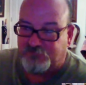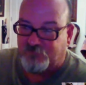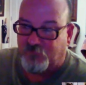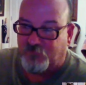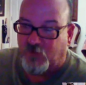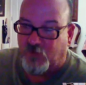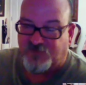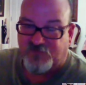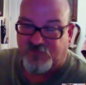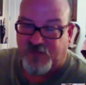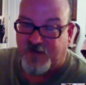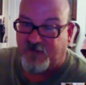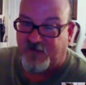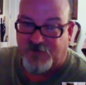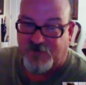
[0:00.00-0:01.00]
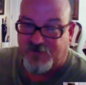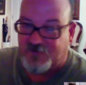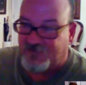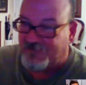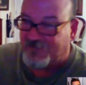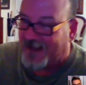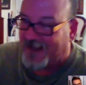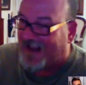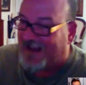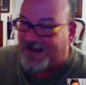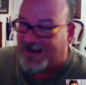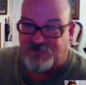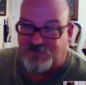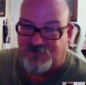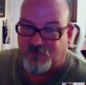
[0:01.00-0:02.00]
Westvleteren
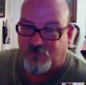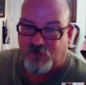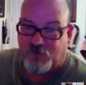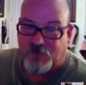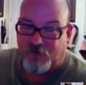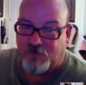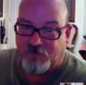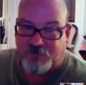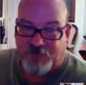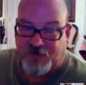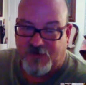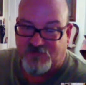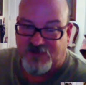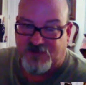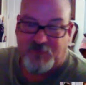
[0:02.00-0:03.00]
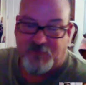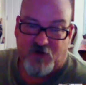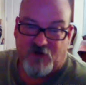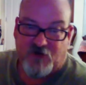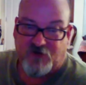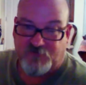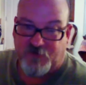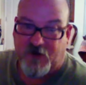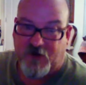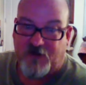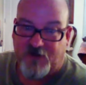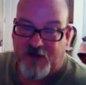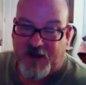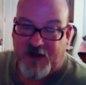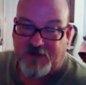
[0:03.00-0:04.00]
8 or, you know, St. Bernardus
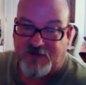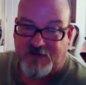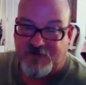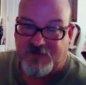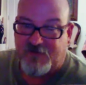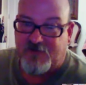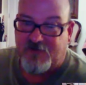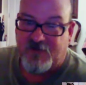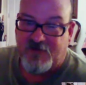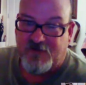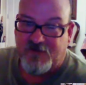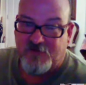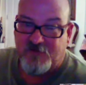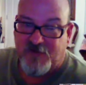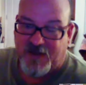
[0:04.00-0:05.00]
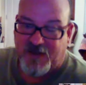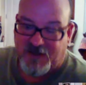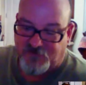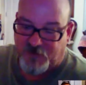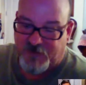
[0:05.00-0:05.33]
Prior 8. But I treat